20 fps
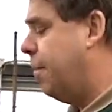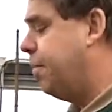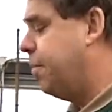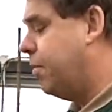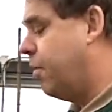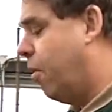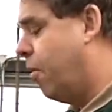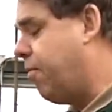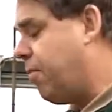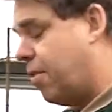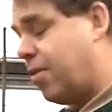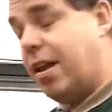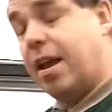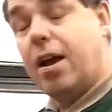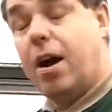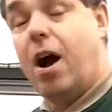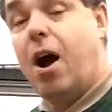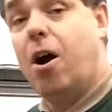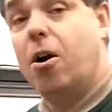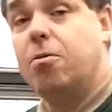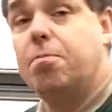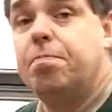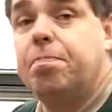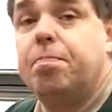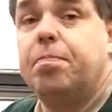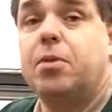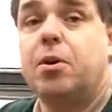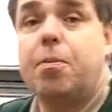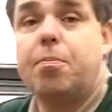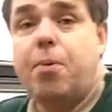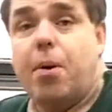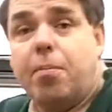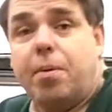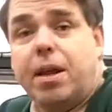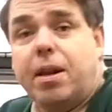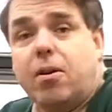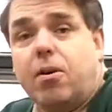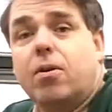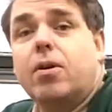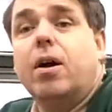Now obviously at home you're
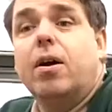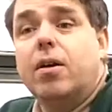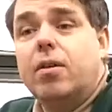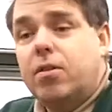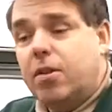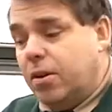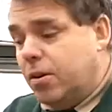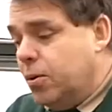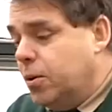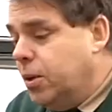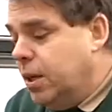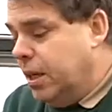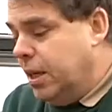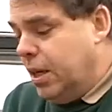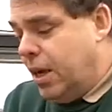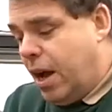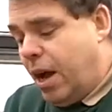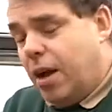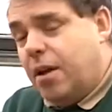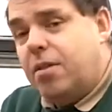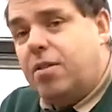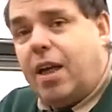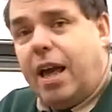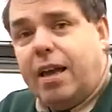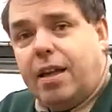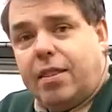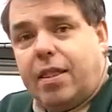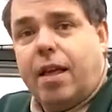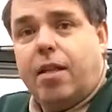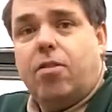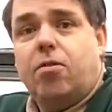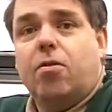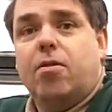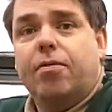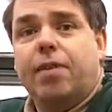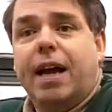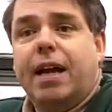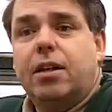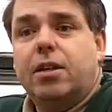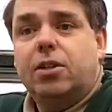probably not going to take that sort of
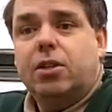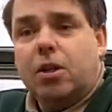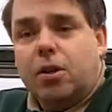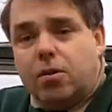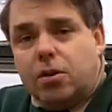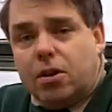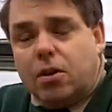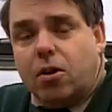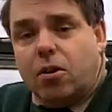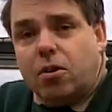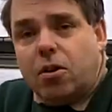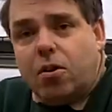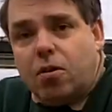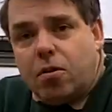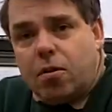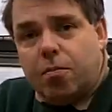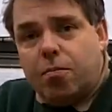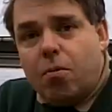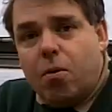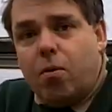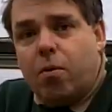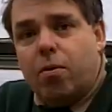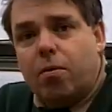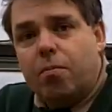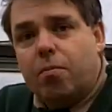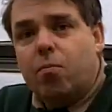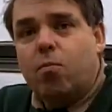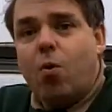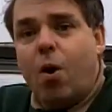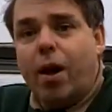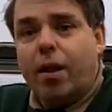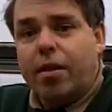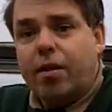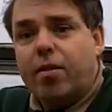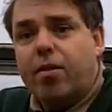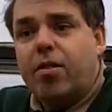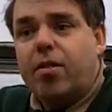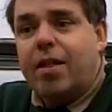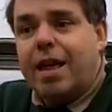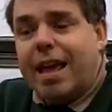attitude and you use them more than
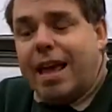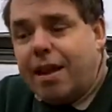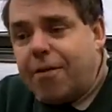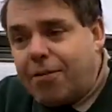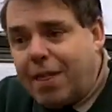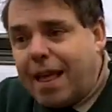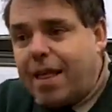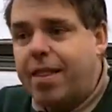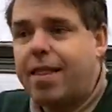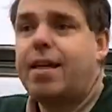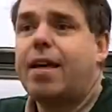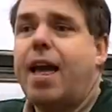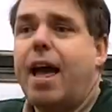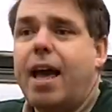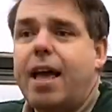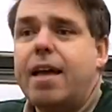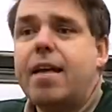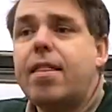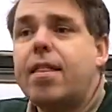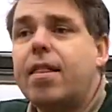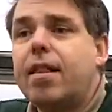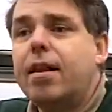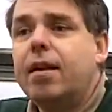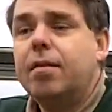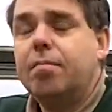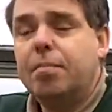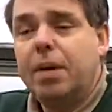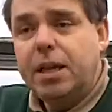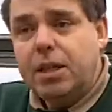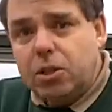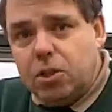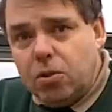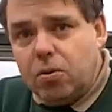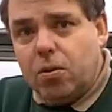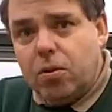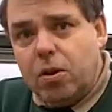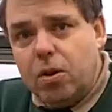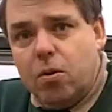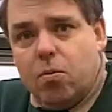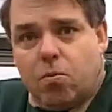once. If that's the case, make sure
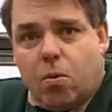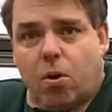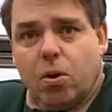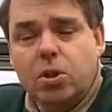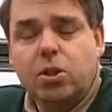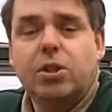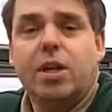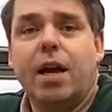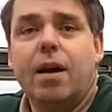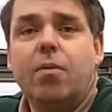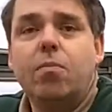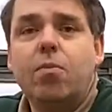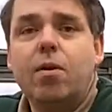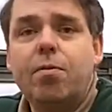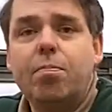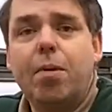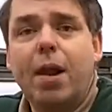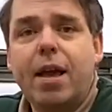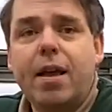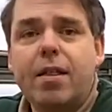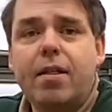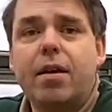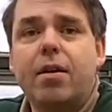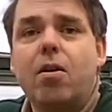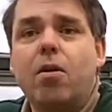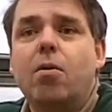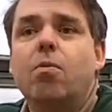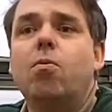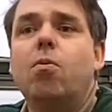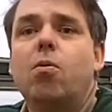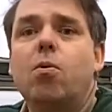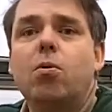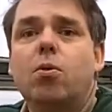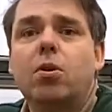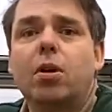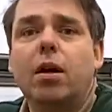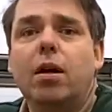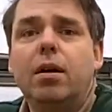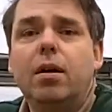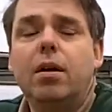that you wash down with blazing hot
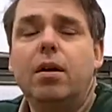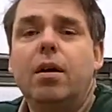water